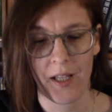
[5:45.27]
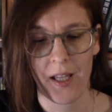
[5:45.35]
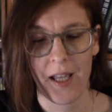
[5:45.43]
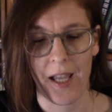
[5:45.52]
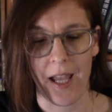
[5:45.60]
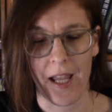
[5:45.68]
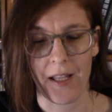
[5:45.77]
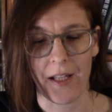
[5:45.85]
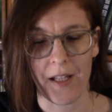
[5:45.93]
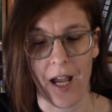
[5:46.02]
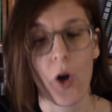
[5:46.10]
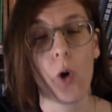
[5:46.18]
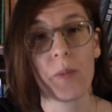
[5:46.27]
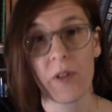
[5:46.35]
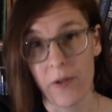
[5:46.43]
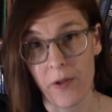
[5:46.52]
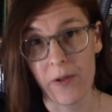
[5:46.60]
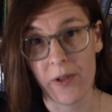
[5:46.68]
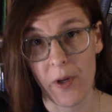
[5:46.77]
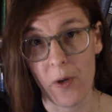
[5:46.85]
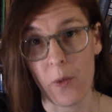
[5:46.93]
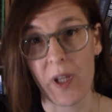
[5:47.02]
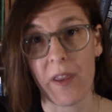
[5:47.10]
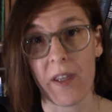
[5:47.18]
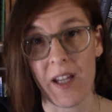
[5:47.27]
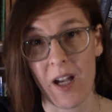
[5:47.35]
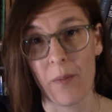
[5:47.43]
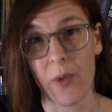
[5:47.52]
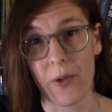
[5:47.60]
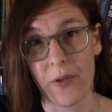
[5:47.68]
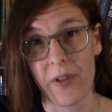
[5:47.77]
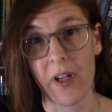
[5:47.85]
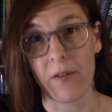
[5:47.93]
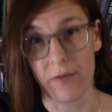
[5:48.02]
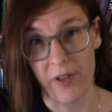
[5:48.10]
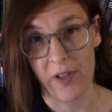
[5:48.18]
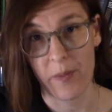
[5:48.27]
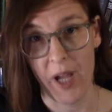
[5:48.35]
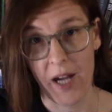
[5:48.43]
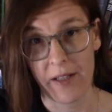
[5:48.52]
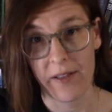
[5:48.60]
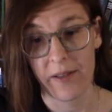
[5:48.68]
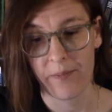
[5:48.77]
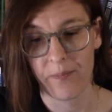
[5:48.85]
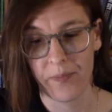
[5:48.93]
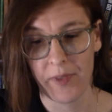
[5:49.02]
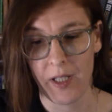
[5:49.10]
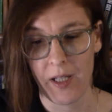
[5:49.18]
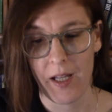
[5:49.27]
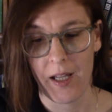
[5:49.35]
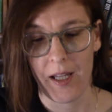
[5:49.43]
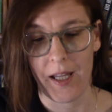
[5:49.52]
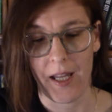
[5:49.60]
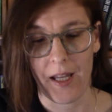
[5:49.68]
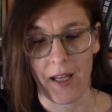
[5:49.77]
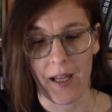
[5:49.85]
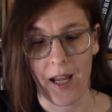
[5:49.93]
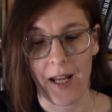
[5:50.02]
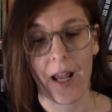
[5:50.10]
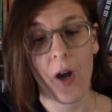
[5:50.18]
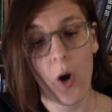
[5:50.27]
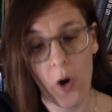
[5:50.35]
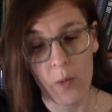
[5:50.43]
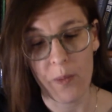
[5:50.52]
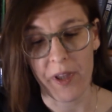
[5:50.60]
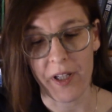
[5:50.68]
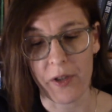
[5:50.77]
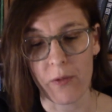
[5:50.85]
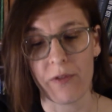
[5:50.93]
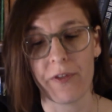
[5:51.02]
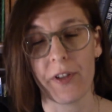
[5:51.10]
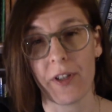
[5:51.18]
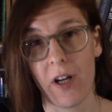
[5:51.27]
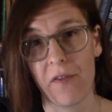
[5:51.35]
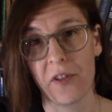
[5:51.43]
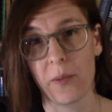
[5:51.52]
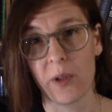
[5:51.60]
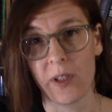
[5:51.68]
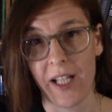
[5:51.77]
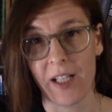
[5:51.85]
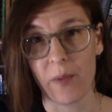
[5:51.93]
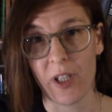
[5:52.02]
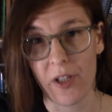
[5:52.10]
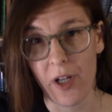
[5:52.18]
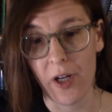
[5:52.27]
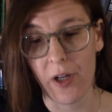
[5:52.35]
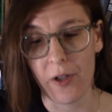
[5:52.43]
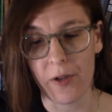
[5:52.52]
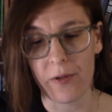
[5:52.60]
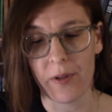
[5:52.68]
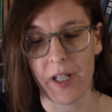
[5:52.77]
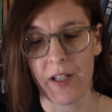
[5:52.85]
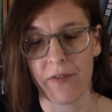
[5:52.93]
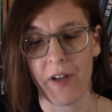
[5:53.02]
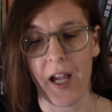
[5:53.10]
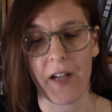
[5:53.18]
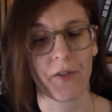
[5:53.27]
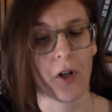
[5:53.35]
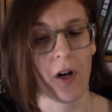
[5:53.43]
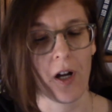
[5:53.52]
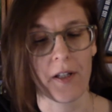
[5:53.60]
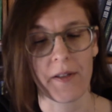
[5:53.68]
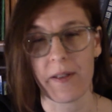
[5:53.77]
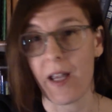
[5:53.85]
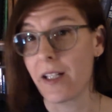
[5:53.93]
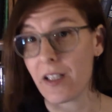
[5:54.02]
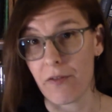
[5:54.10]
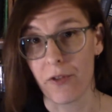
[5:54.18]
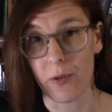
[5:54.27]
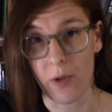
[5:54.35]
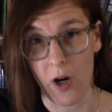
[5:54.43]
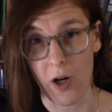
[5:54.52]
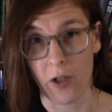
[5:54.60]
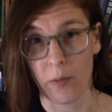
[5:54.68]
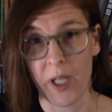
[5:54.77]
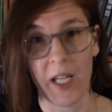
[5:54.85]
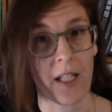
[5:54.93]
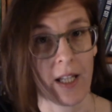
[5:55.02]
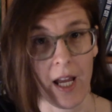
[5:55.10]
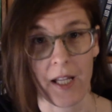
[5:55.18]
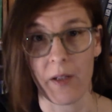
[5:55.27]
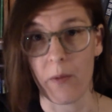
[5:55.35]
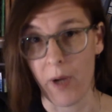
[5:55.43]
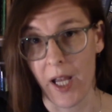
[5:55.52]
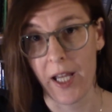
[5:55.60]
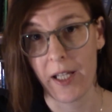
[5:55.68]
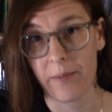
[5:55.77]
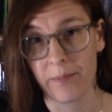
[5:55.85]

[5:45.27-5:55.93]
and I hope to do so with the utmost of respect. And I hope that you will feel comfortable letting me know if I have caused any of you harm in any way.